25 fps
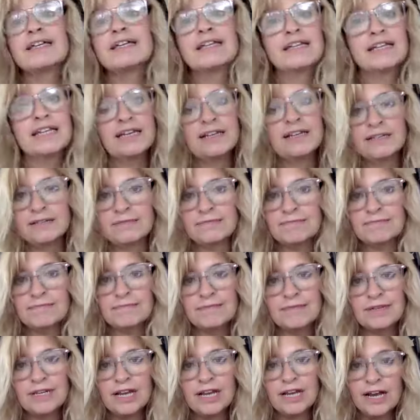and
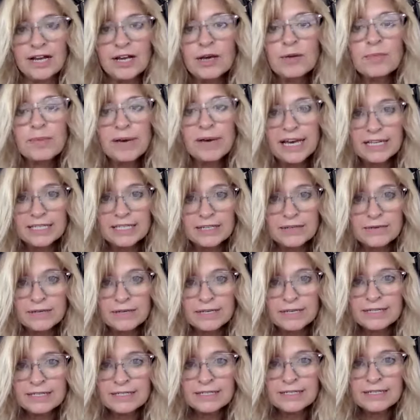not go back to
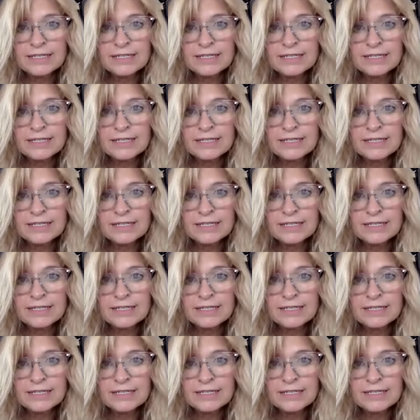it.